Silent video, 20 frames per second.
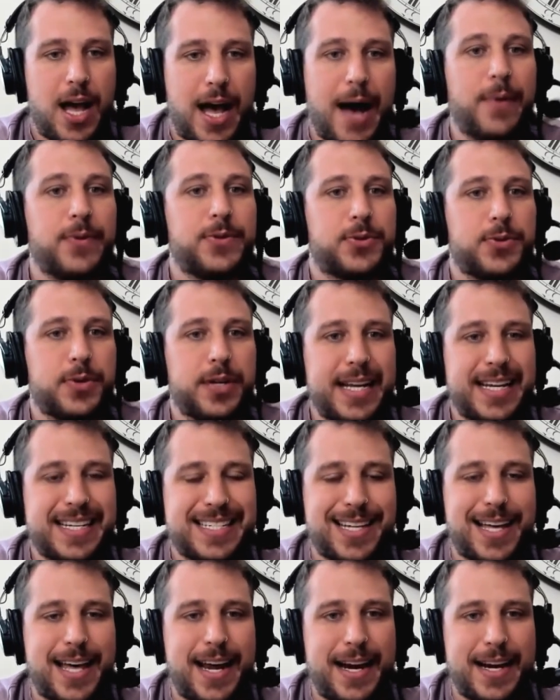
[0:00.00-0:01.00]
I was really
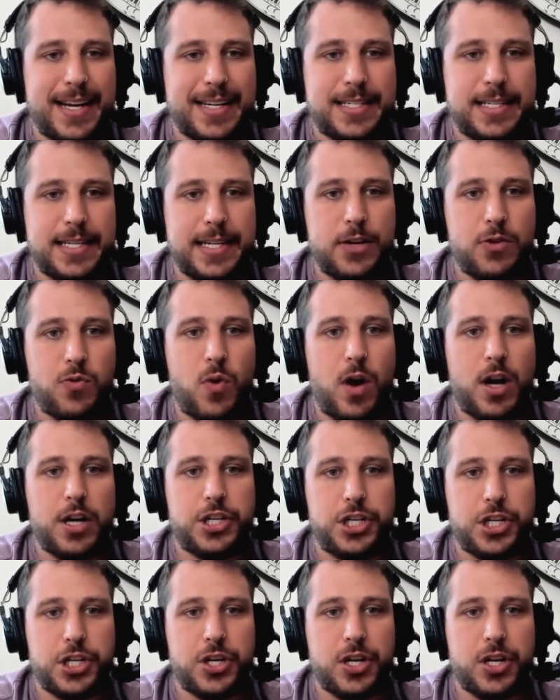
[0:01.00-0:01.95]
excited to see what she